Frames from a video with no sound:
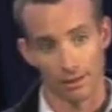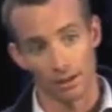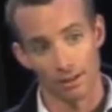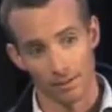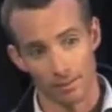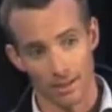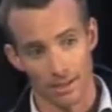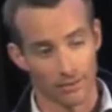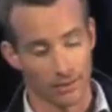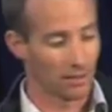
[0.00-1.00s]
currently at about
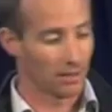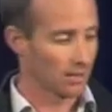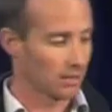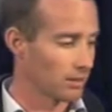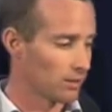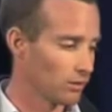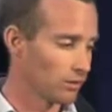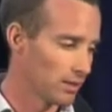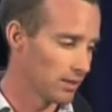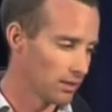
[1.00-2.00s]
70,000, this
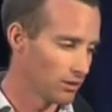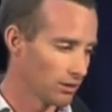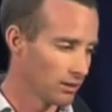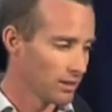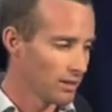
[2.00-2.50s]
organisation,